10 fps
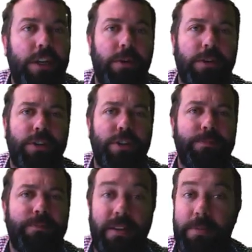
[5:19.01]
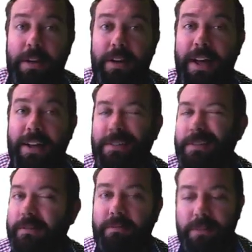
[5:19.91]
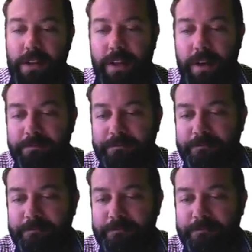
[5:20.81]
you know what to do. Ask me in class. See you then.